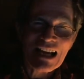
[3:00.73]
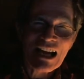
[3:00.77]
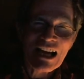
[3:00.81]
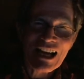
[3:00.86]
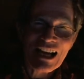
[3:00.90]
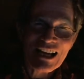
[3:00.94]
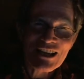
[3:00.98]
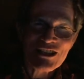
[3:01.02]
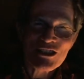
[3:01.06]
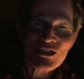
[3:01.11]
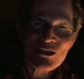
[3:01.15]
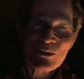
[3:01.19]

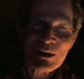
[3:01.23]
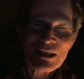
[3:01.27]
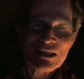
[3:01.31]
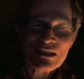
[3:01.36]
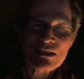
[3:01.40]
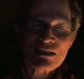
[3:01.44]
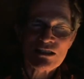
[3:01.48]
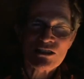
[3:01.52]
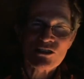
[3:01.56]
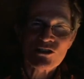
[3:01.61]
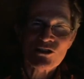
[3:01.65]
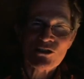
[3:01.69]

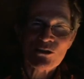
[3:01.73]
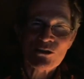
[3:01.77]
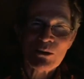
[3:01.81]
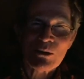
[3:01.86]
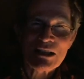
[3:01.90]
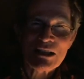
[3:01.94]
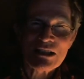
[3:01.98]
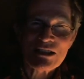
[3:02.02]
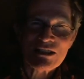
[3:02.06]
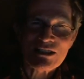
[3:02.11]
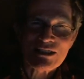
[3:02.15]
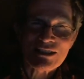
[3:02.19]
high-stress
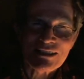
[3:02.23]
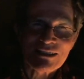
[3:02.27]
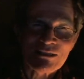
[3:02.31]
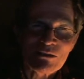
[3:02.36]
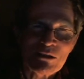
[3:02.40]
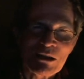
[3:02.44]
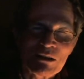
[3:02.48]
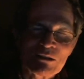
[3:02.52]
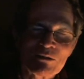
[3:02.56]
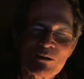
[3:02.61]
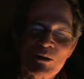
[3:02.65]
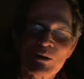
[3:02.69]
situation,
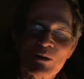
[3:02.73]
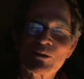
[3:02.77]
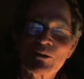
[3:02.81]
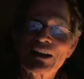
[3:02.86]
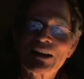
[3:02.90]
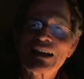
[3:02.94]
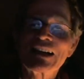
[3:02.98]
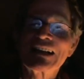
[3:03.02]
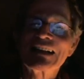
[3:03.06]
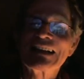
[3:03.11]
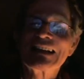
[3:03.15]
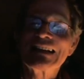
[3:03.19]
and we're
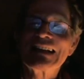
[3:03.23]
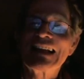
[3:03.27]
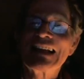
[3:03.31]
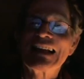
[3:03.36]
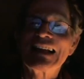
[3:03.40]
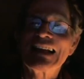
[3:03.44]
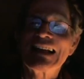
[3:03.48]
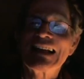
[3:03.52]
very